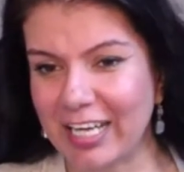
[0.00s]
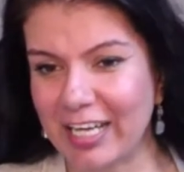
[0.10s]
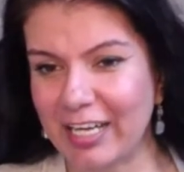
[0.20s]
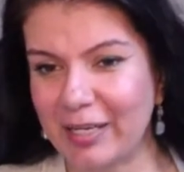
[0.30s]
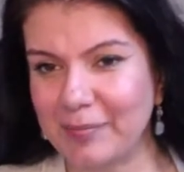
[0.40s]

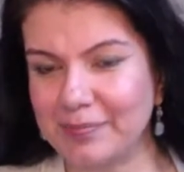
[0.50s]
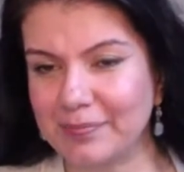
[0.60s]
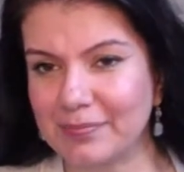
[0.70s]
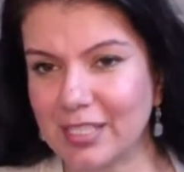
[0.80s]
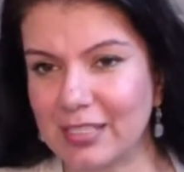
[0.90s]

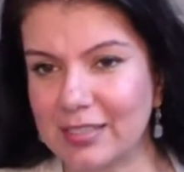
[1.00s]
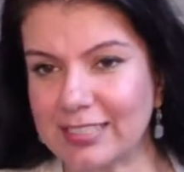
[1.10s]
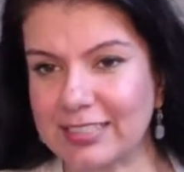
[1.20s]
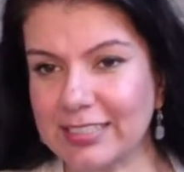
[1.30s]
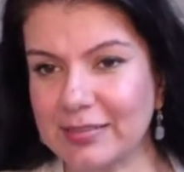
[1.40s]

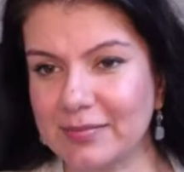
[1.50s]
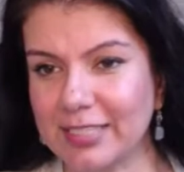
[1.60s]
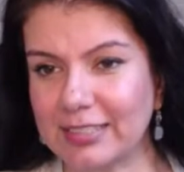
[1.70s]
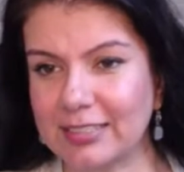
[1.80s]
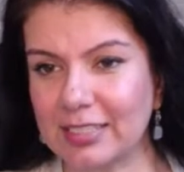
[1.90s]
That's it.
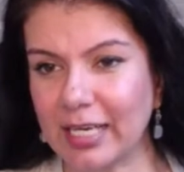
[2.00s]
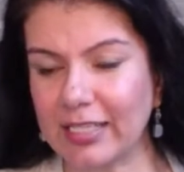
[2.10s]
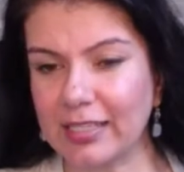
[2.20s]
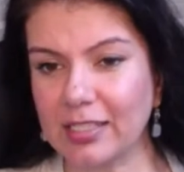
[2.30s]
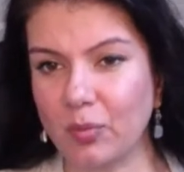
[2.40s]
That's,
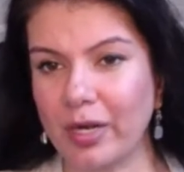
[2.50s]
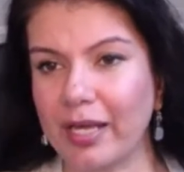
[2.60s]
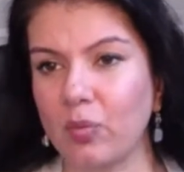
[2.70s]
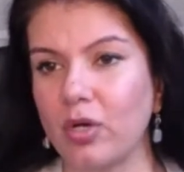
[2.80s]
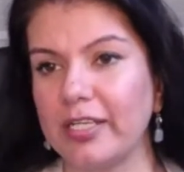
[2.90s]
I think, what
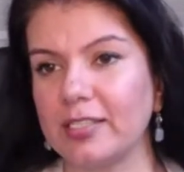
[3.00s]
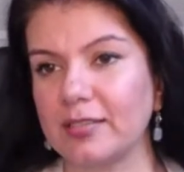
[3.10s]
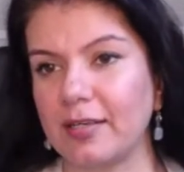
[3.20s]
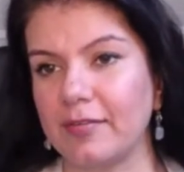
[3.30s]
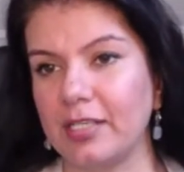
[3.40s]
I wanted
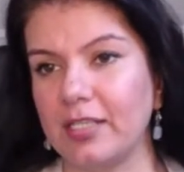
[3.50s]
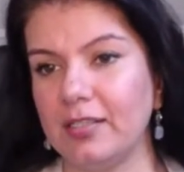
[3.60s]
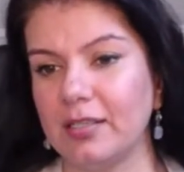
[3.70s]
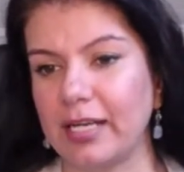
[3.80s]
to cover.